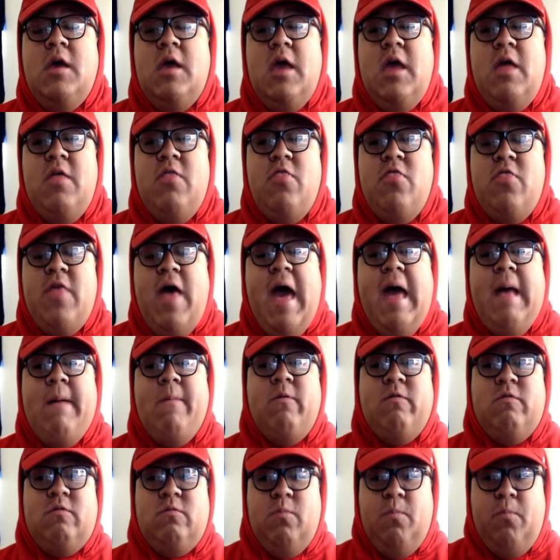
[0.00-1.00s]
And that
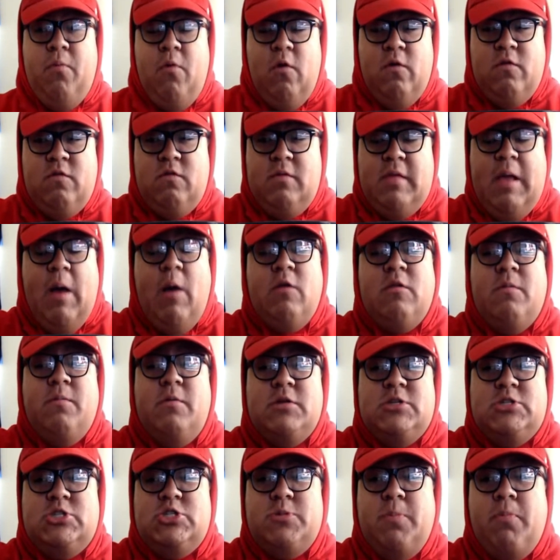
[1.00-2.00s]
was supposed, that was
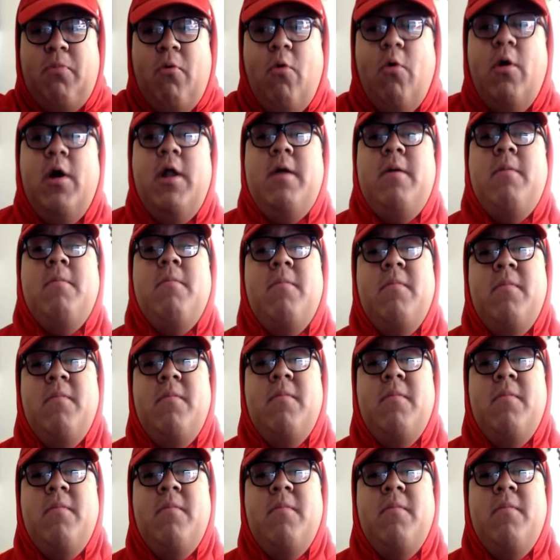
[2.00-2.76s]
supposed to support him.